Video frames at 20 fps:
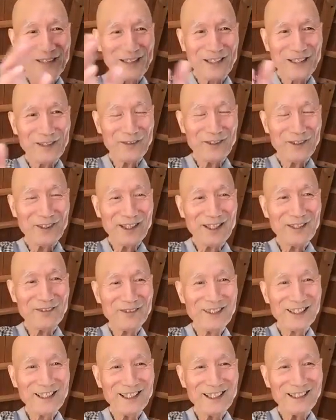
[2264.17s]
If you have
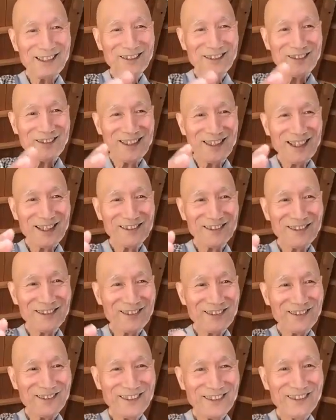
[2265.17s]
a kind of round
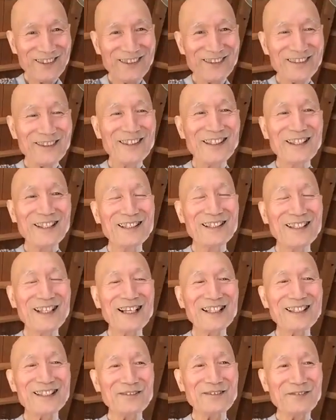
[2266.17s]
question,
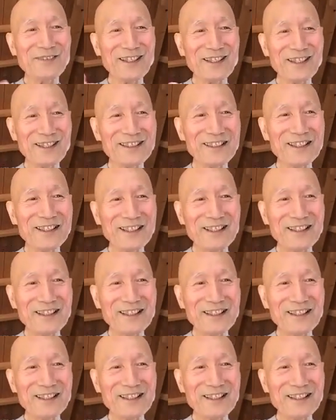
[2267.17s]
that's better.